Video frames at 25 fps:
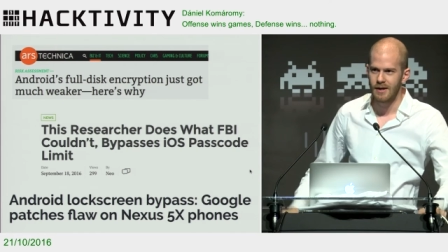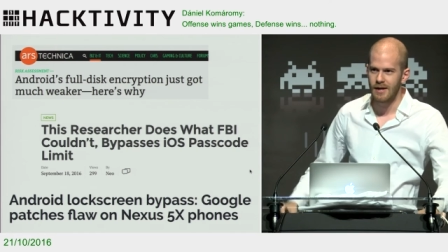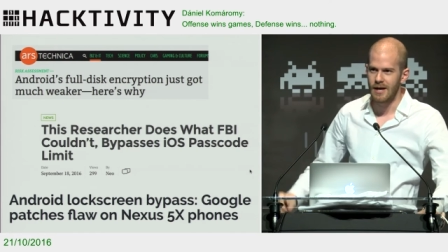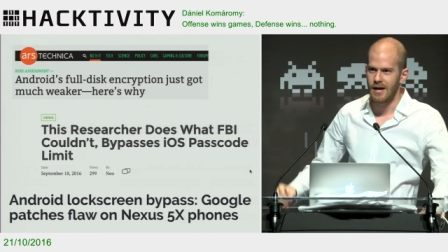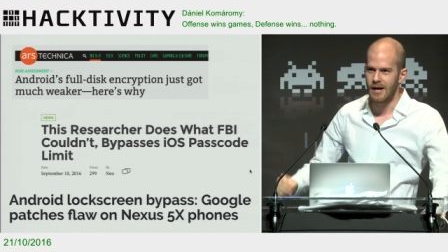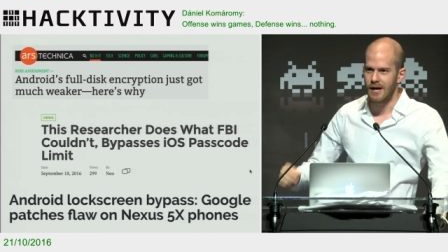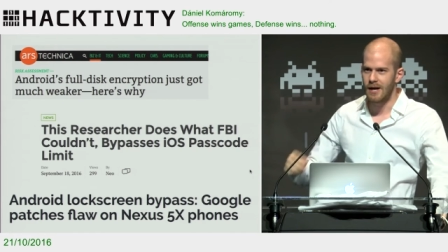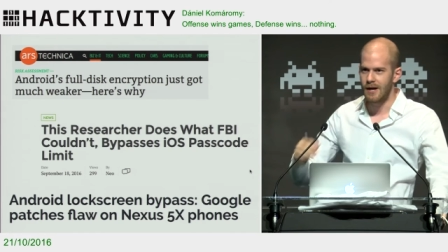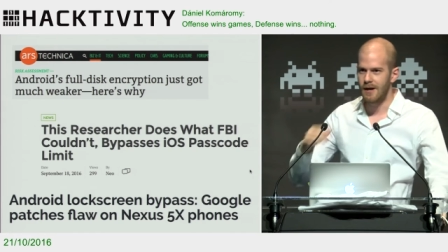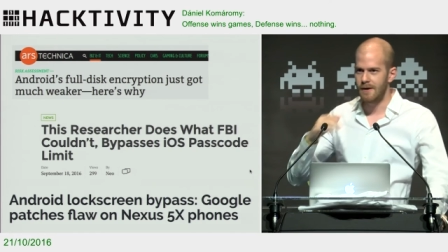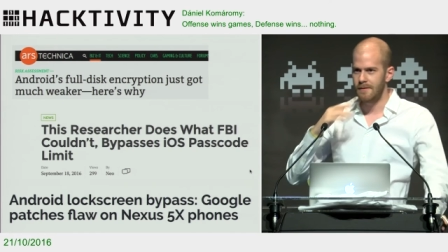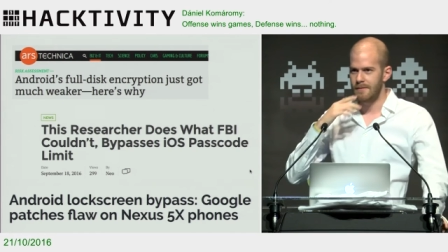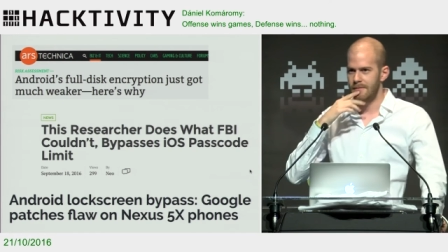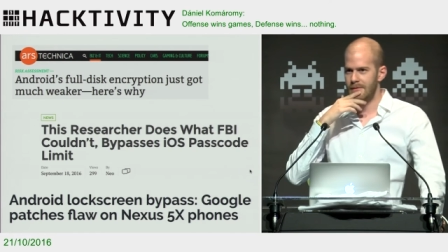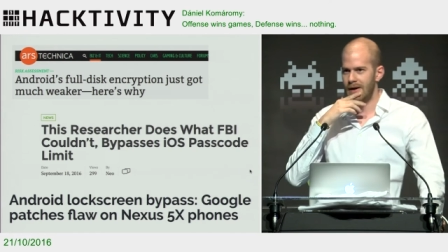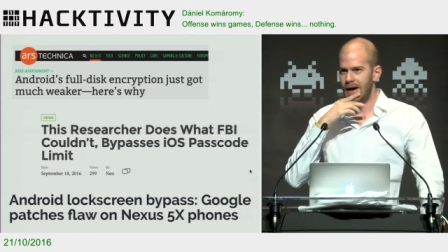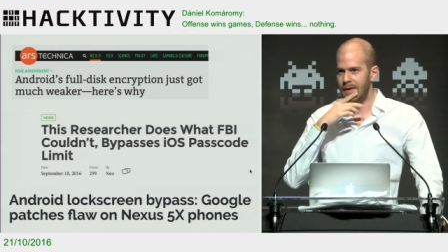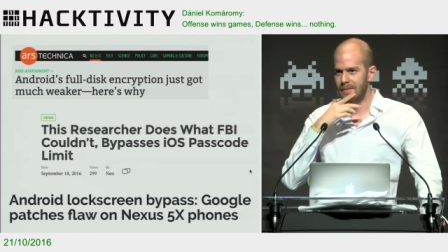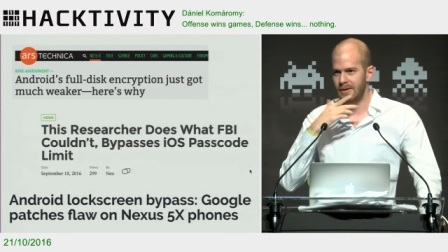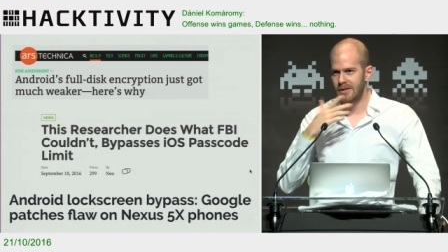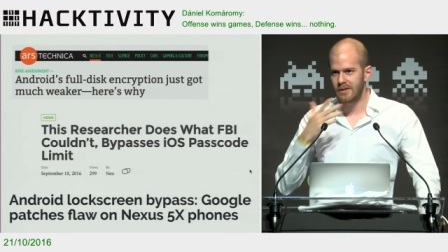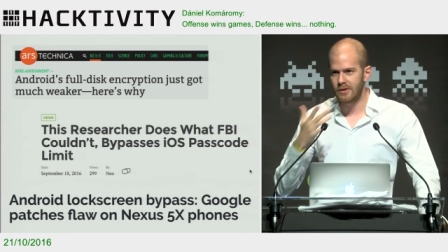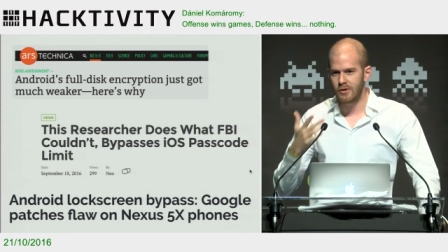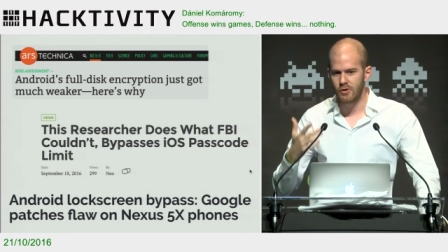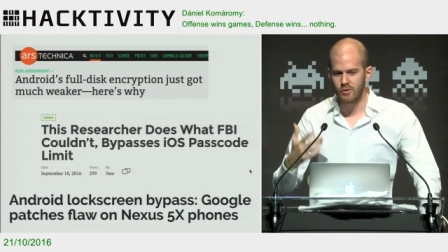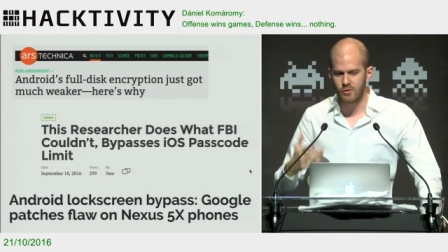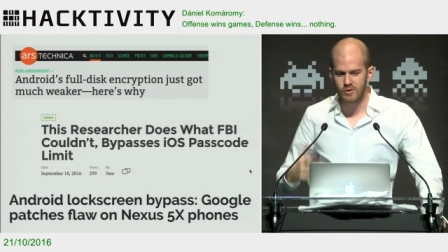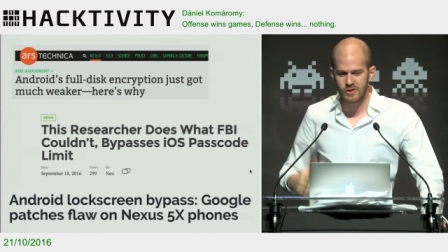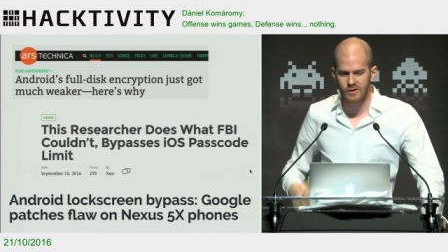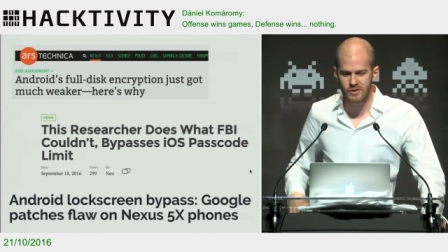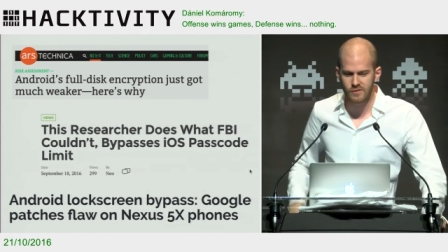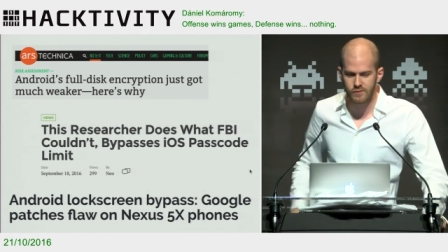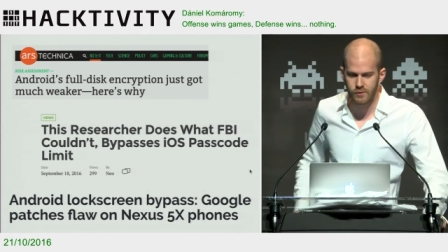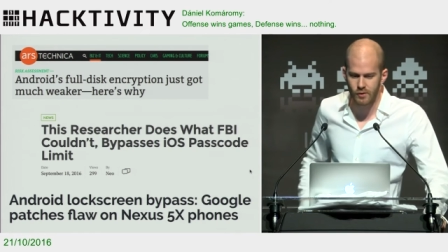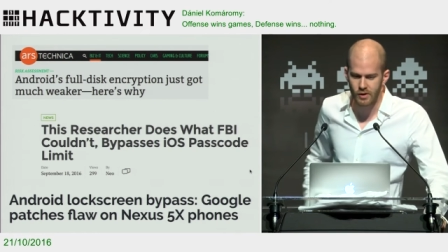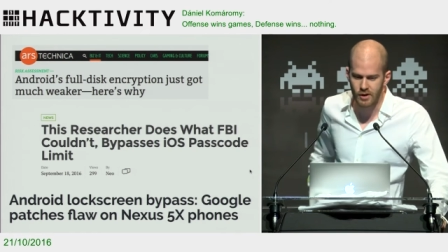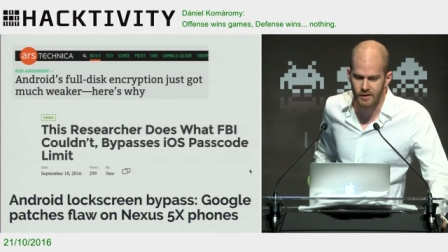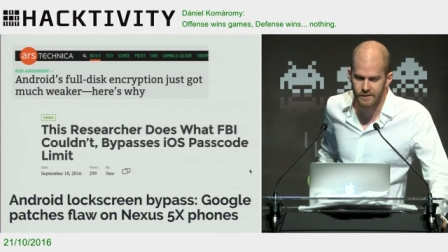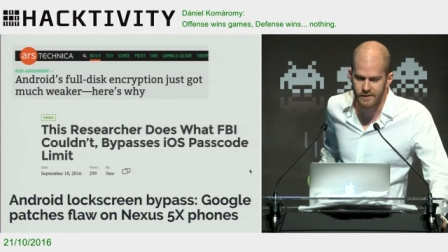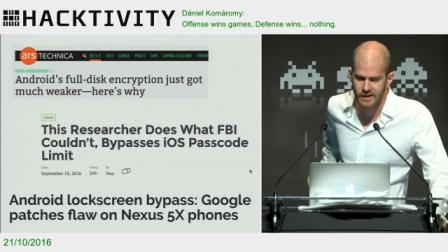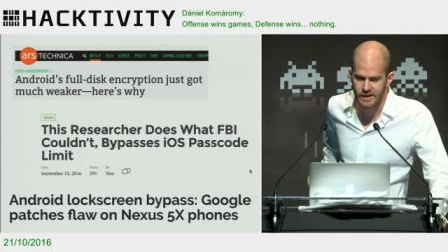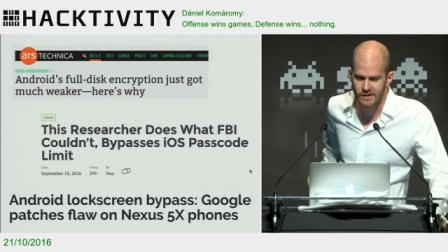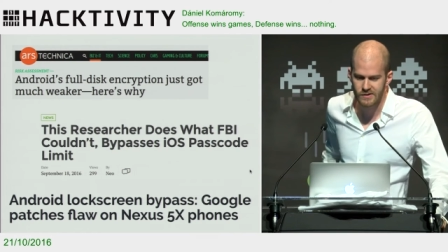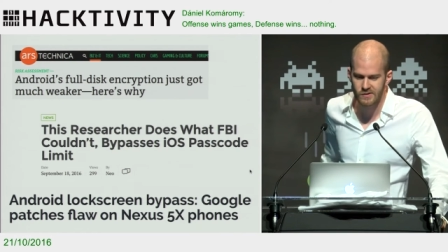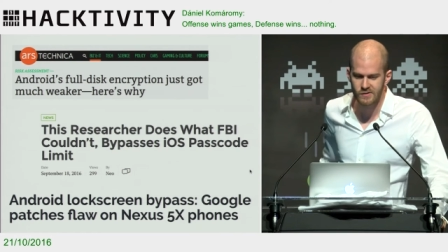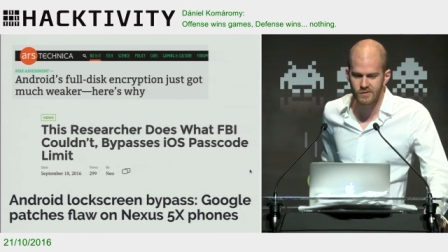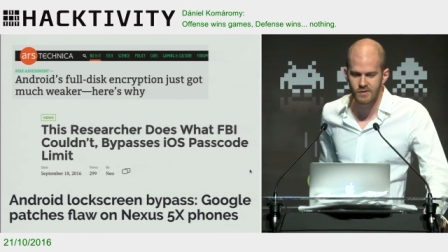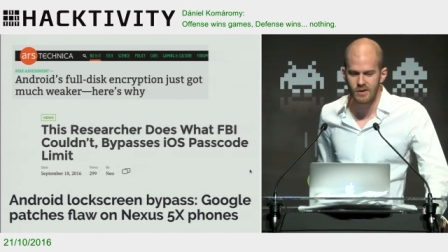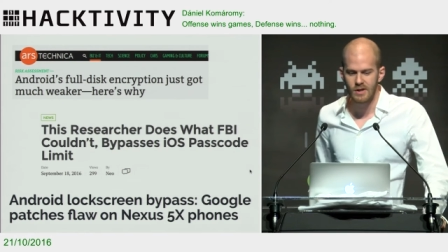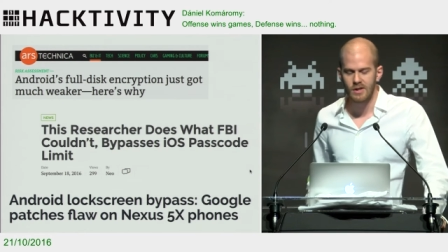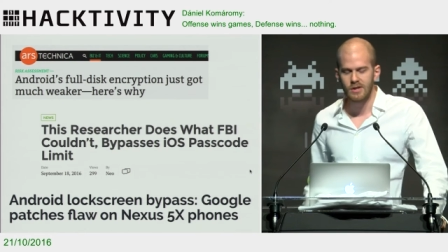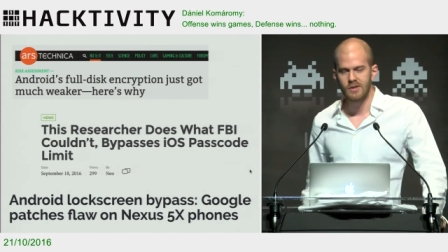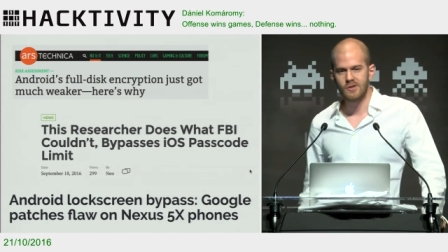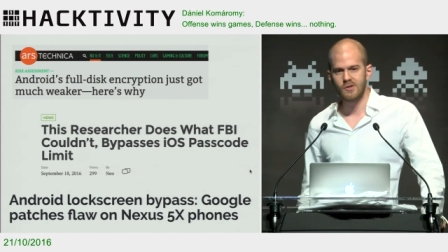I mean, the news is full of this.